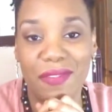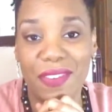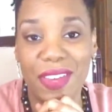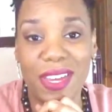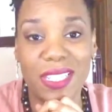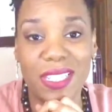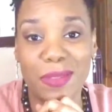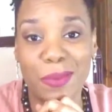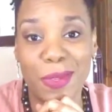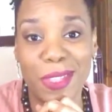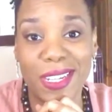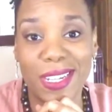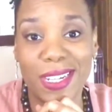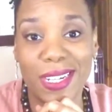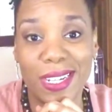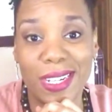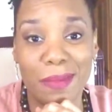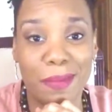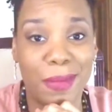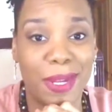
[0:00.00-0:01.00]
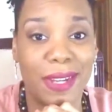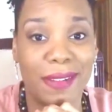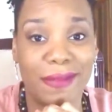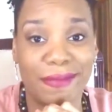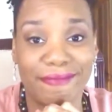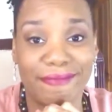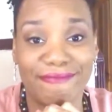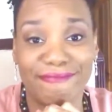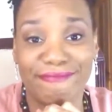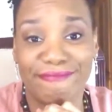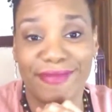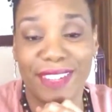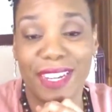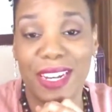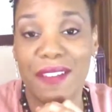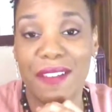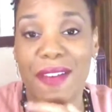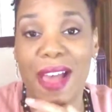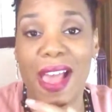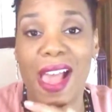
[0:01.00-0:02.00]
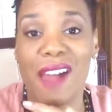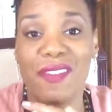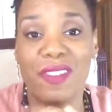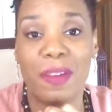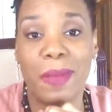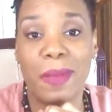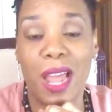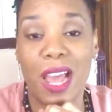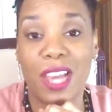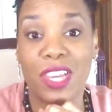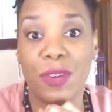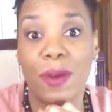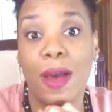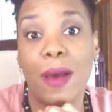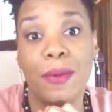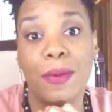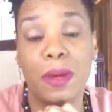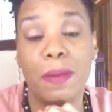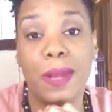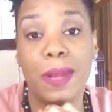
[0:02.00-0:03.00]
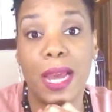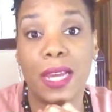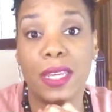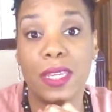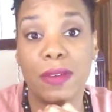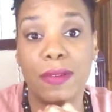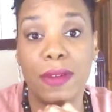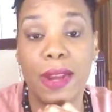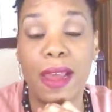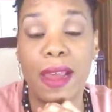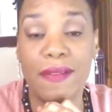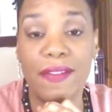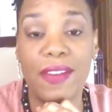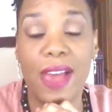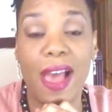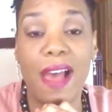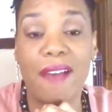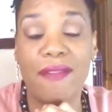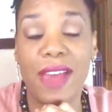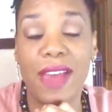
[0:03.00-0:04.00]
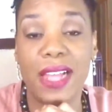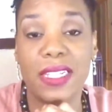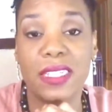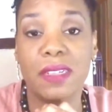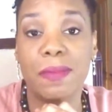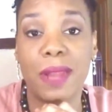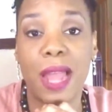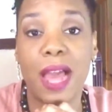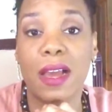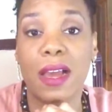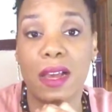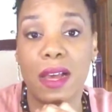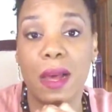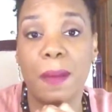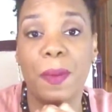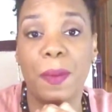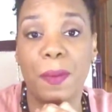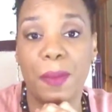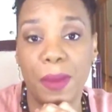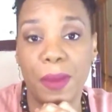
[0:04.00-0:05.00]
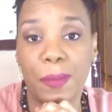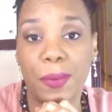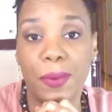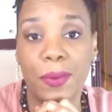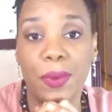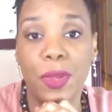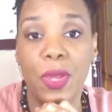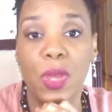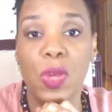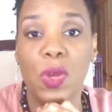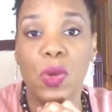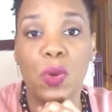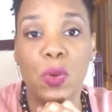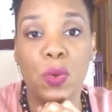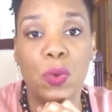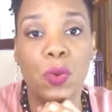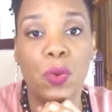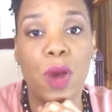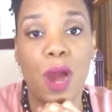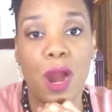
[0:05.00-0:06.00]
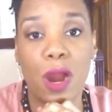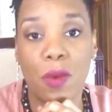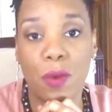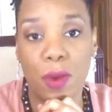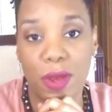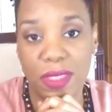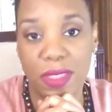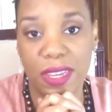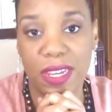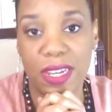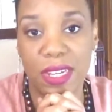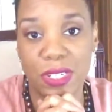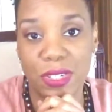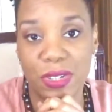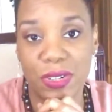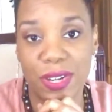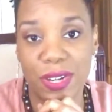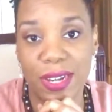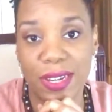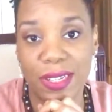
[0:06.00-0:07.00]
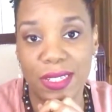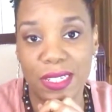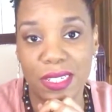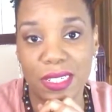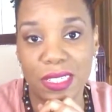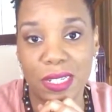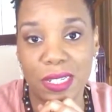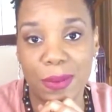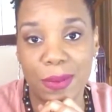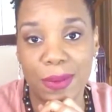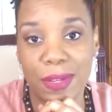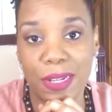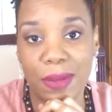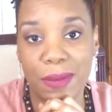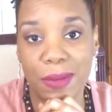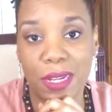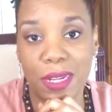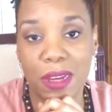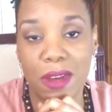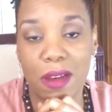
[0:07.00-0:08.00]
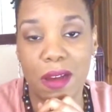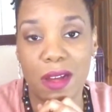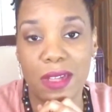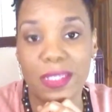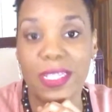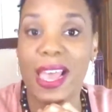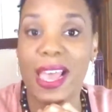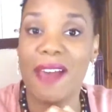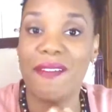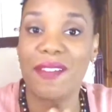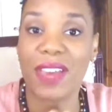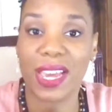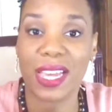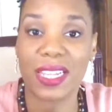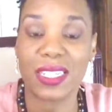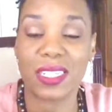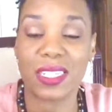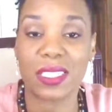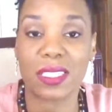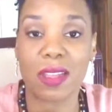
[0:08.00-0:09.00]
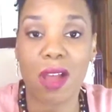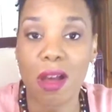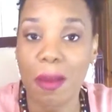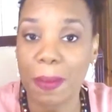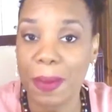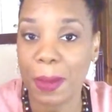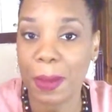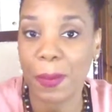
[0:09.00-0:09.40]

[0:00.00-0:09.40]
fixed with the delete button. And if I have to block you, I will block you. And I've had to block a couple people who are on the internet just to really, really cause havoc and to stalk